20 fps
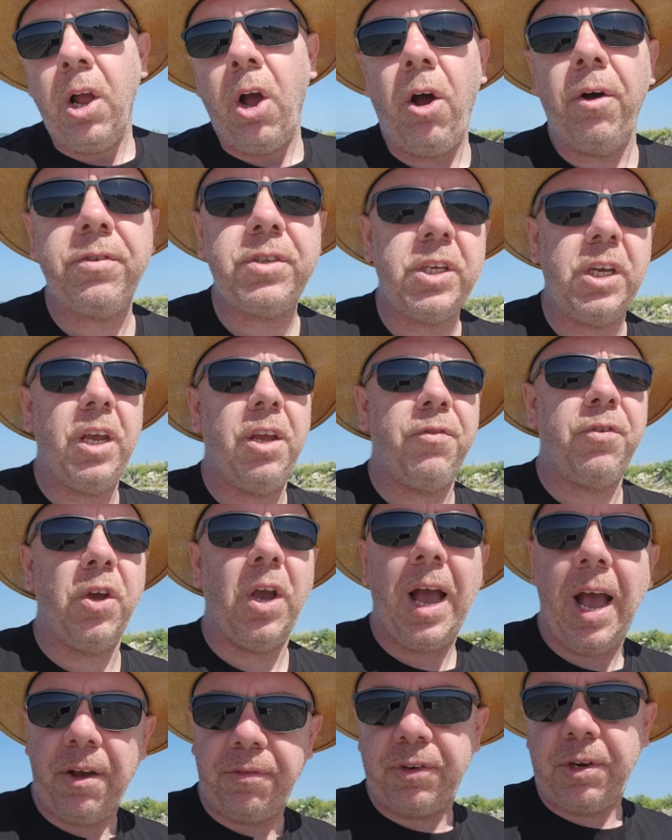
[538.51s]
Obviously, if
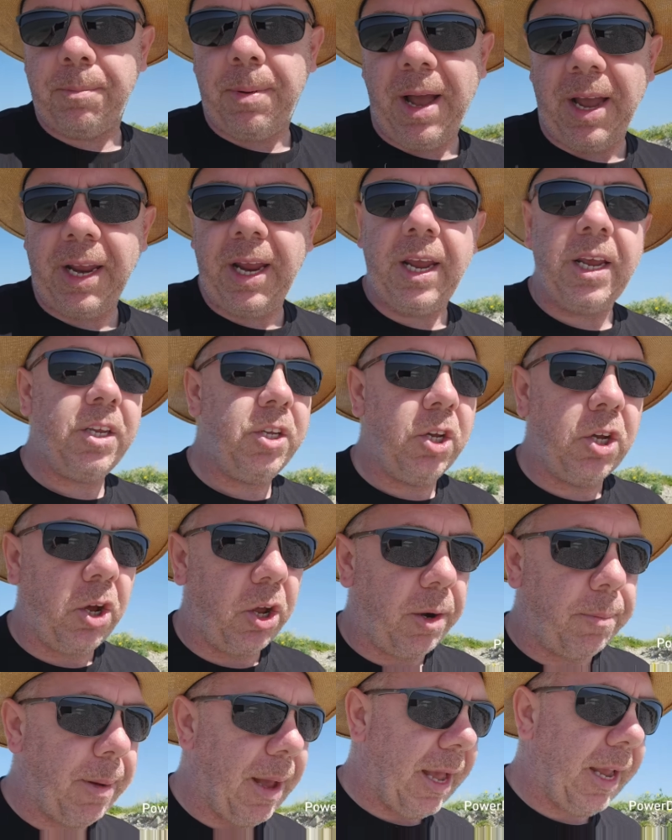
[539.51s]
you have to buy it, you
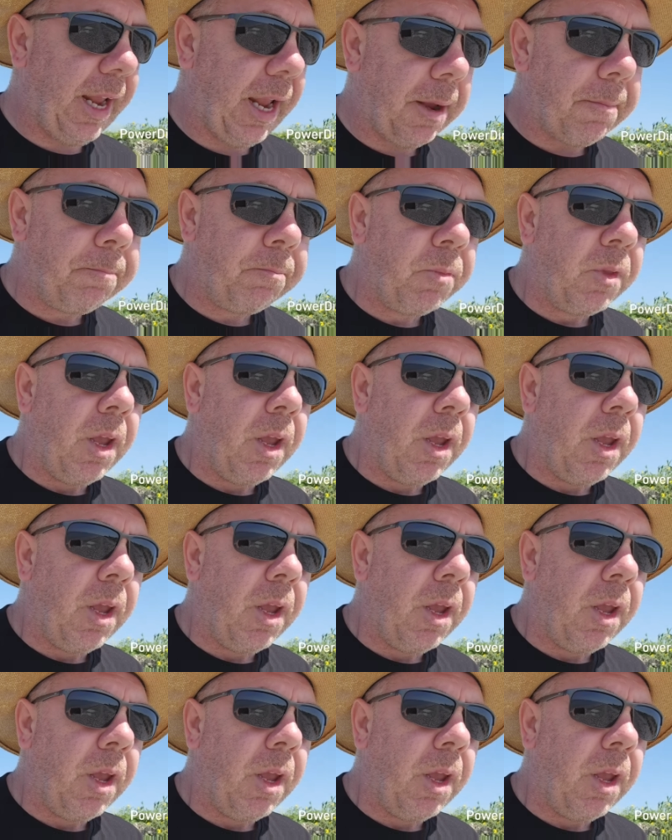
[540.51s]
got to buy it.